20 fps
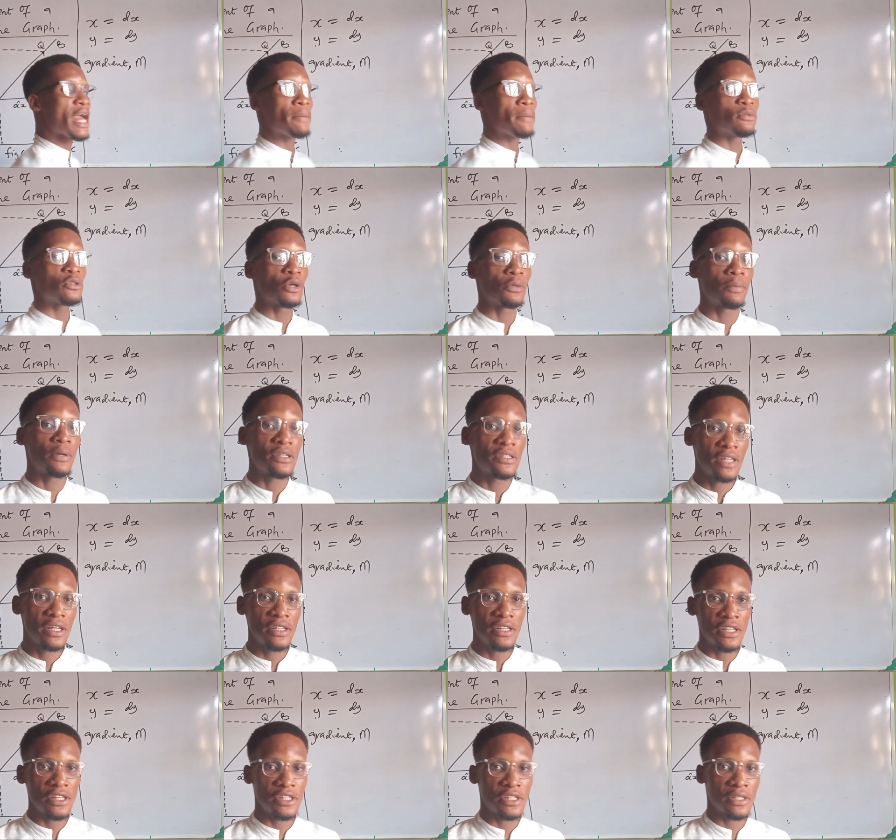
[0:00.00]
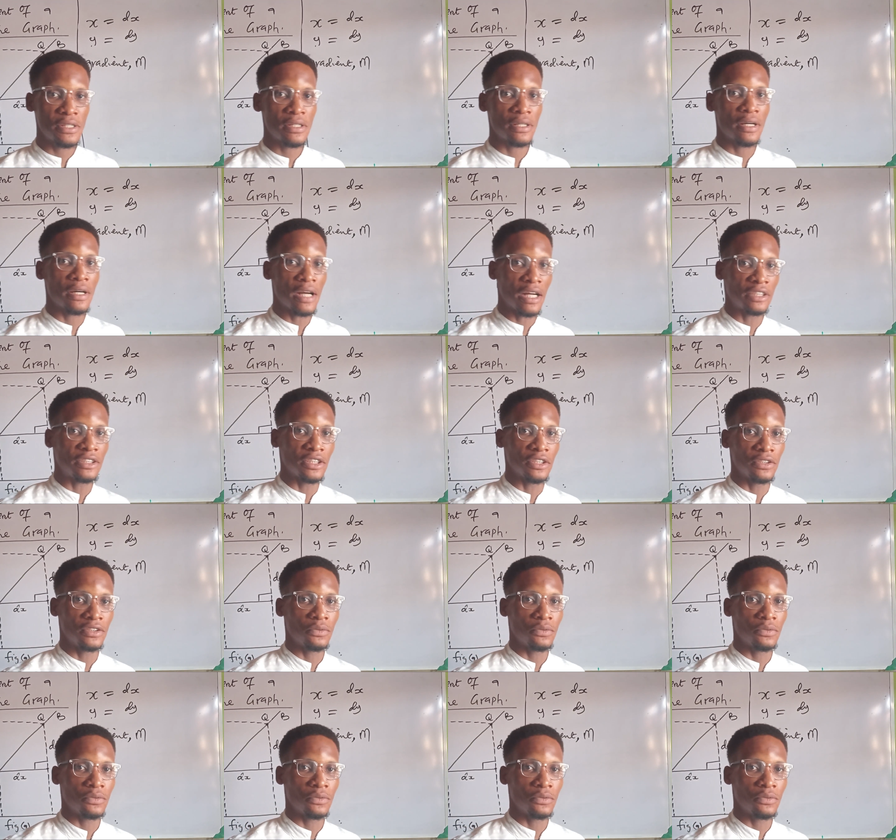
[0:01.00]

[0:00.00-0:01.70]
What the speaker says: m to represent this gradient.